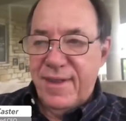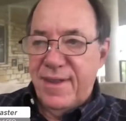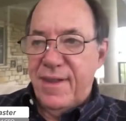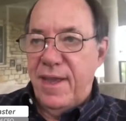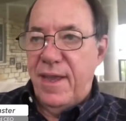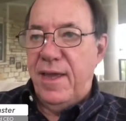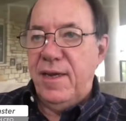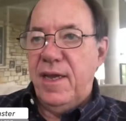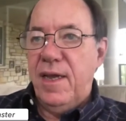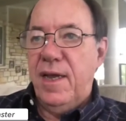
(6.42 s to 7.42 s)
And,
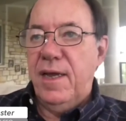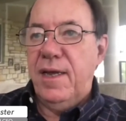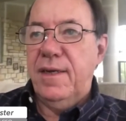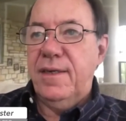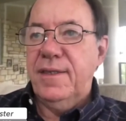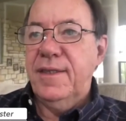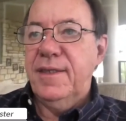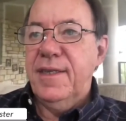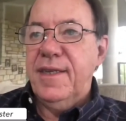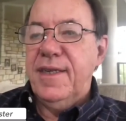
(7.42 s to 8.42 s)
uh,
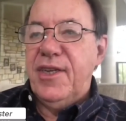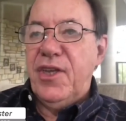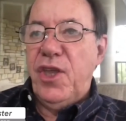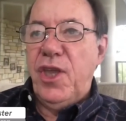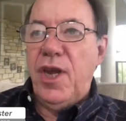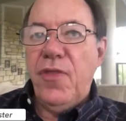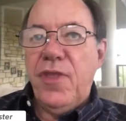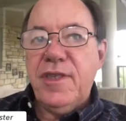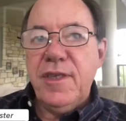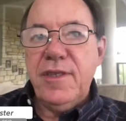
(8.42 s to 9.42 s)
you know,
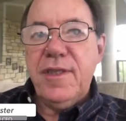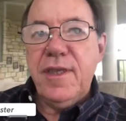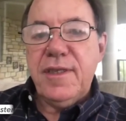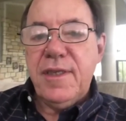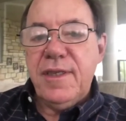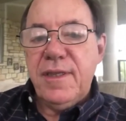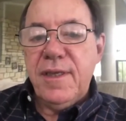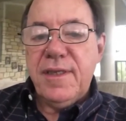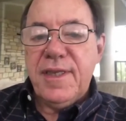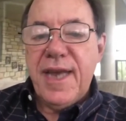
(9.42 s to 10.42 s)
this is the,
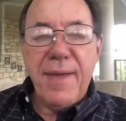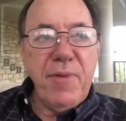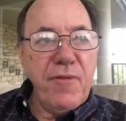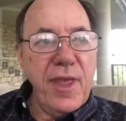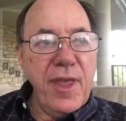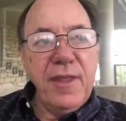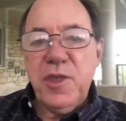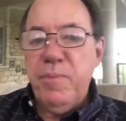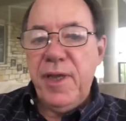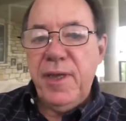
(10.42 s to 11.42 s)
the type of thing that's
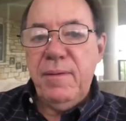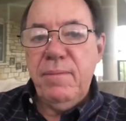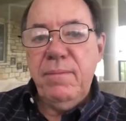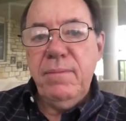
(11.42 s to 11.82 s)
being